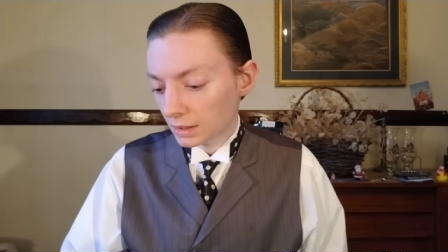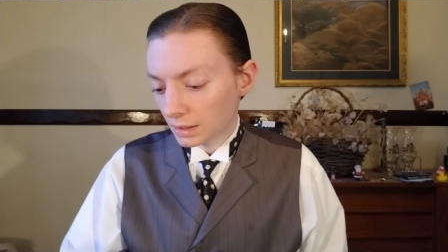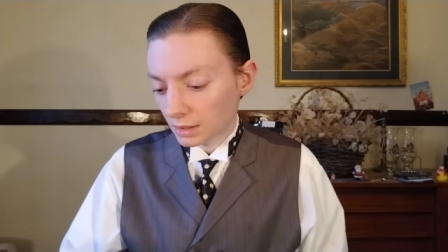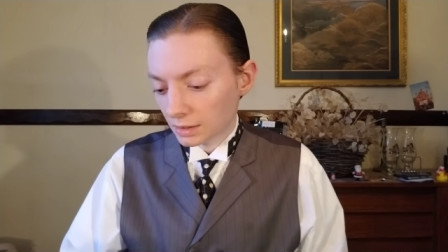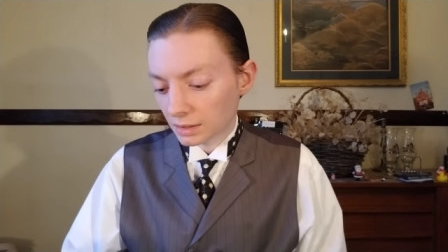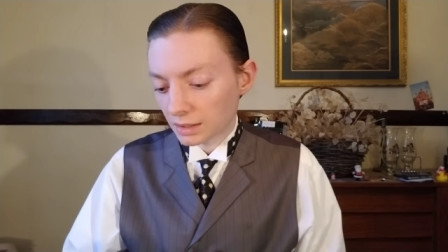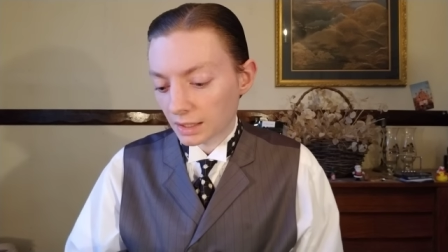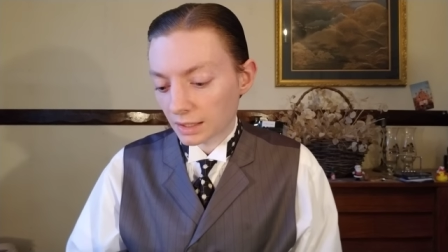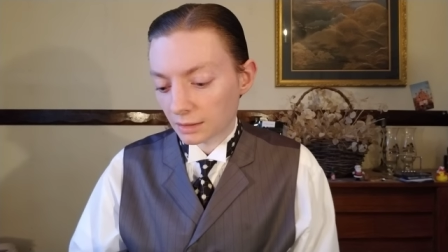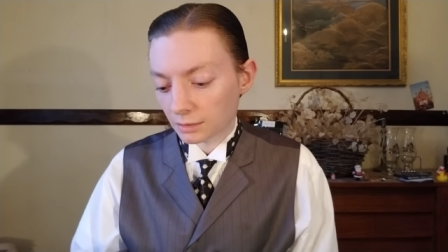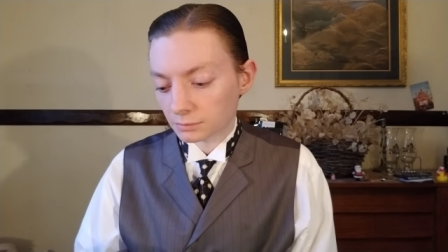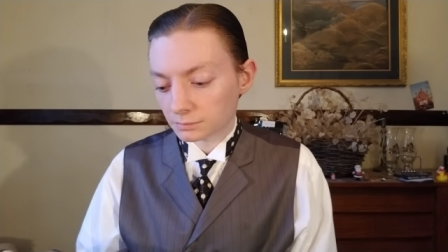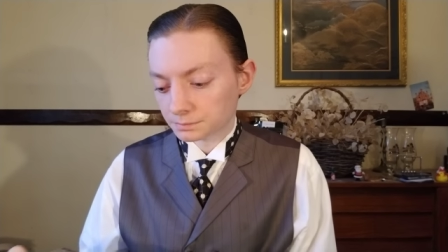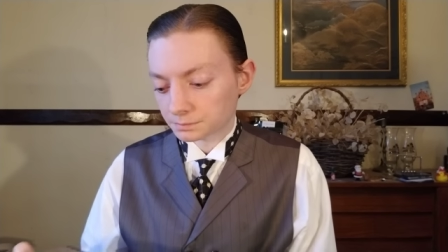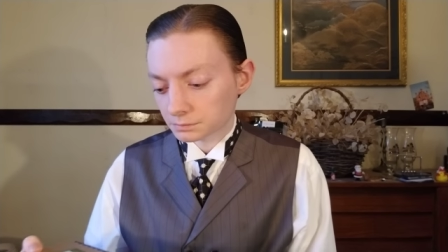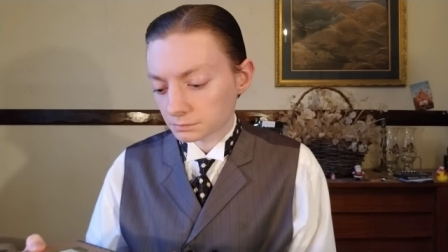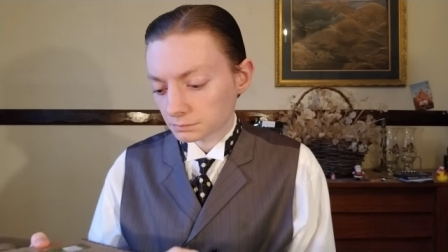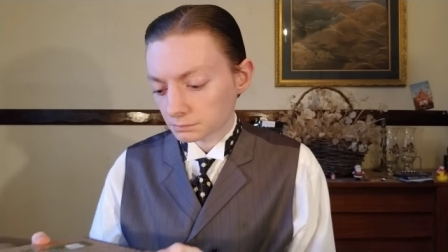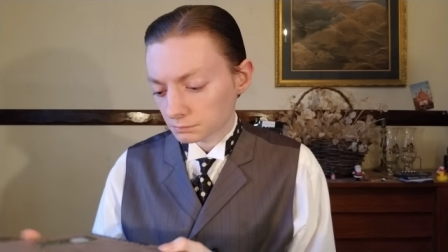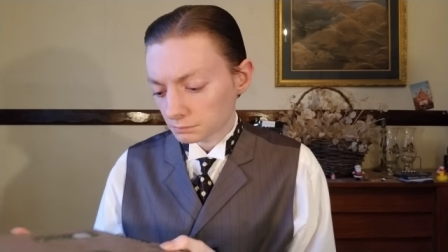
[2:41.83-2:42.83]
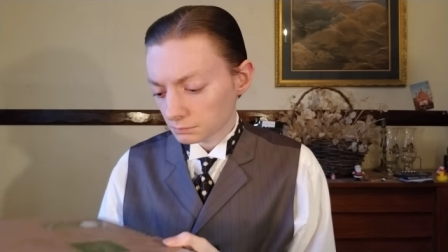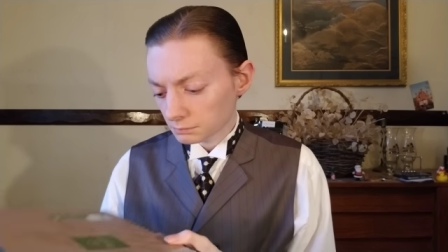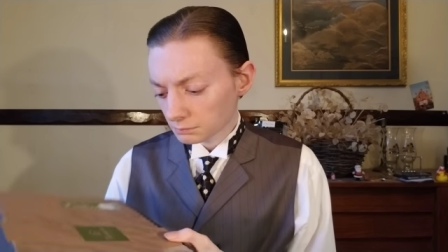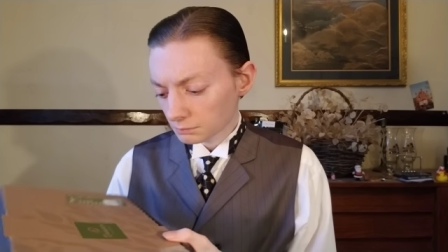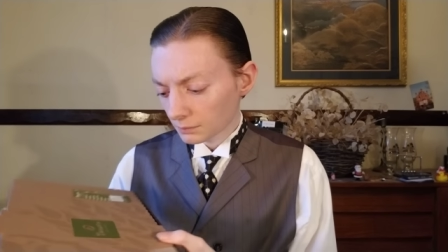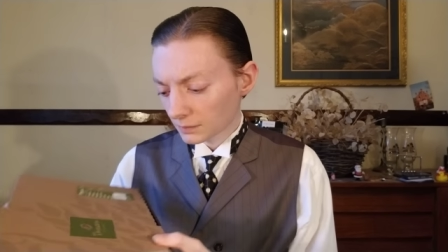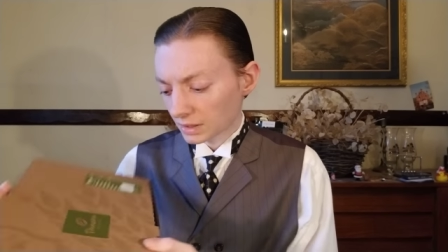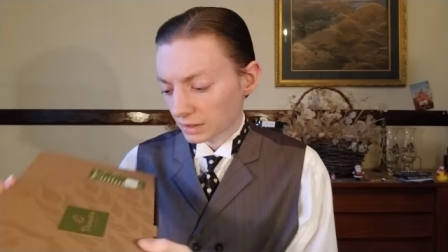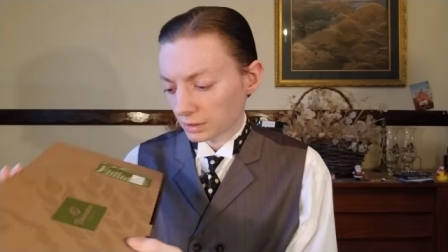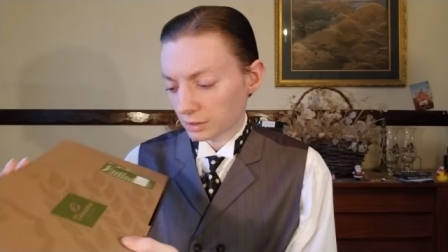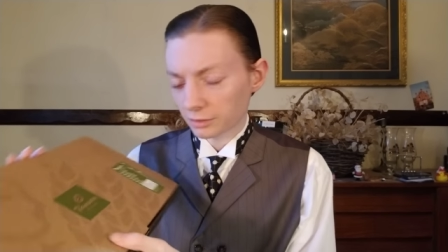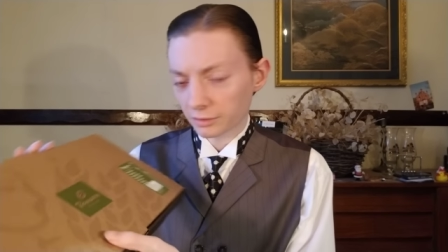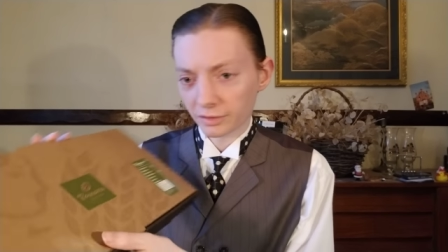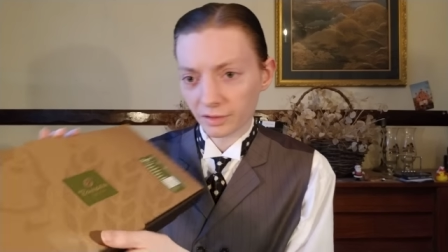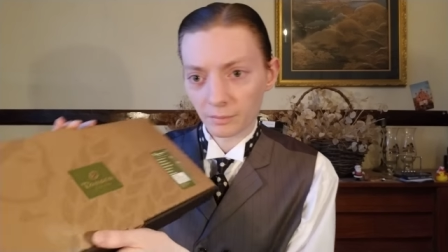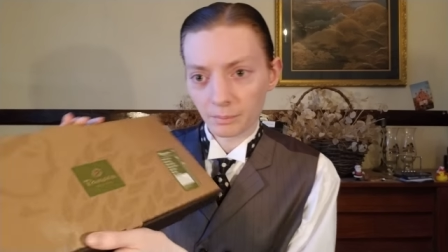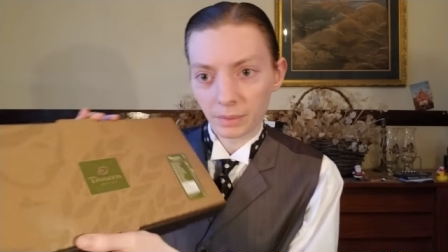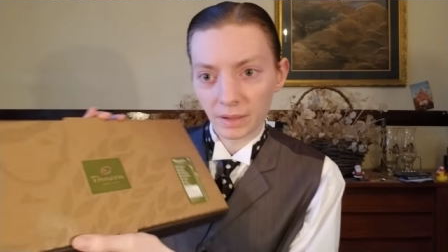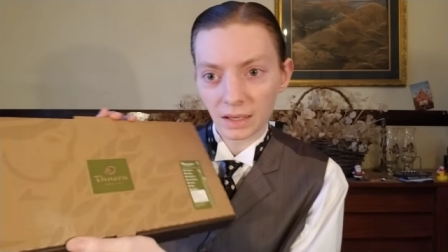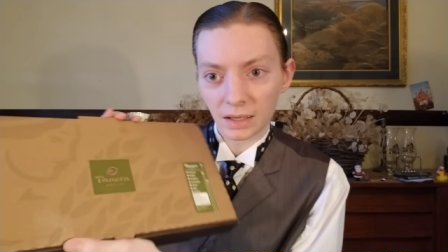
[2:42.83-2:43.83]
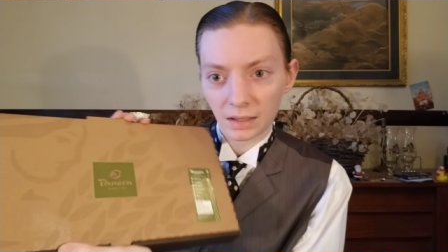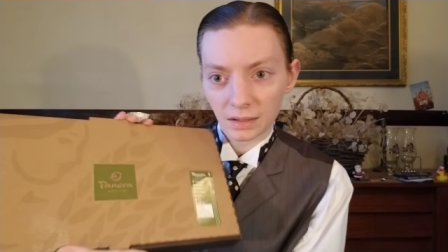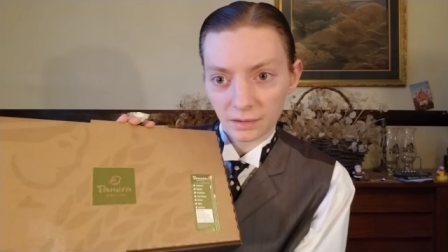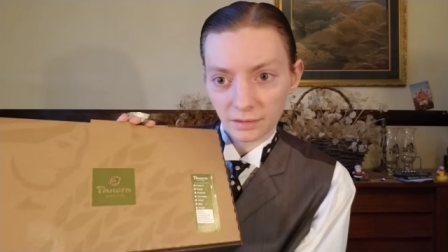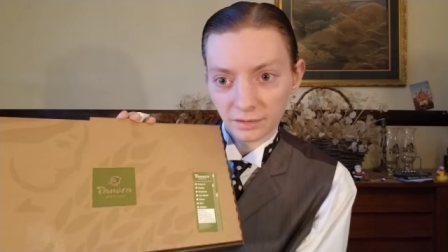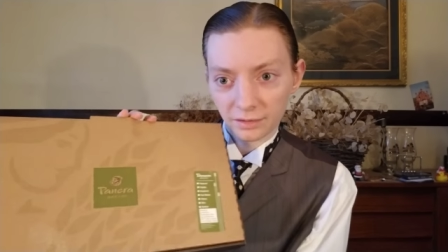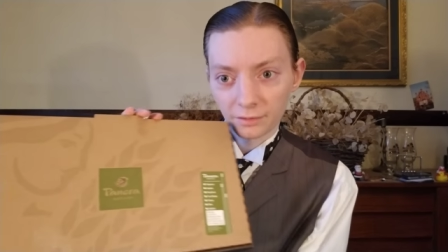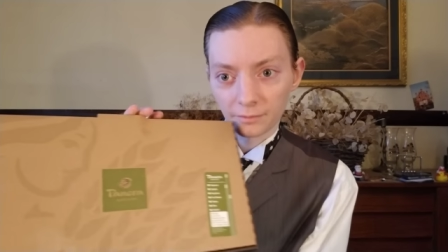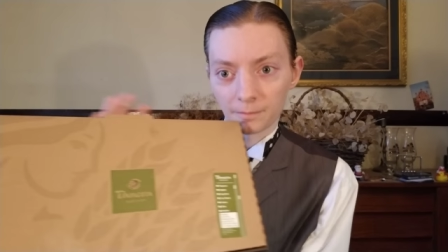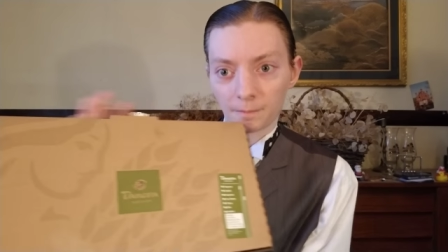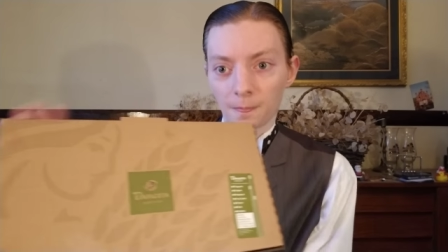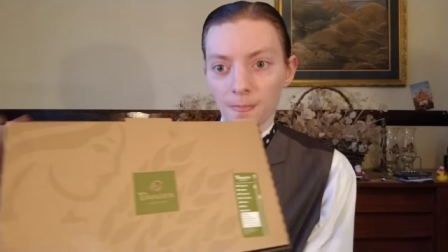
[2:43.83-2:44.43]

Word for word: Now, here's the box.